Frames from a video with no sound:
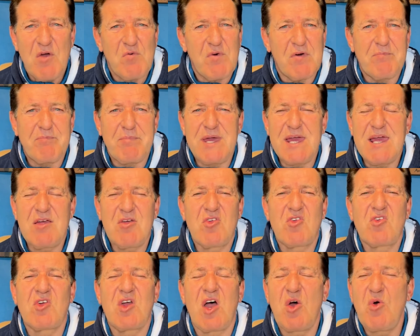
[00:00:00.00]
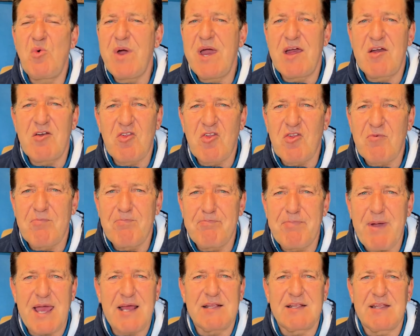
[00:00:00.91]
We're being so
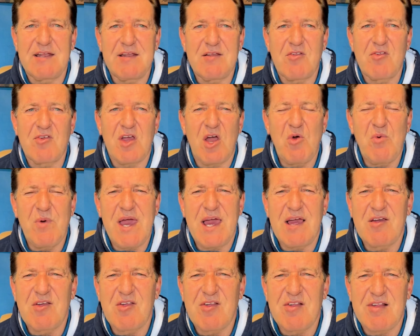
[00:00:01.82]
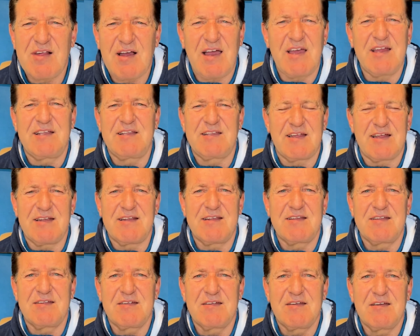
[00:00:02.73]
expectant, so
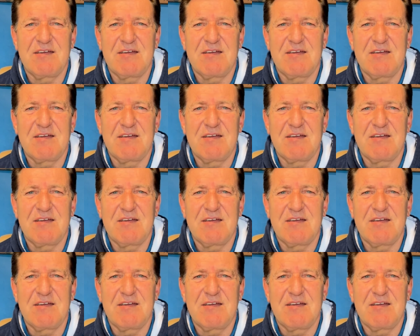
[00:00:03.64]
excited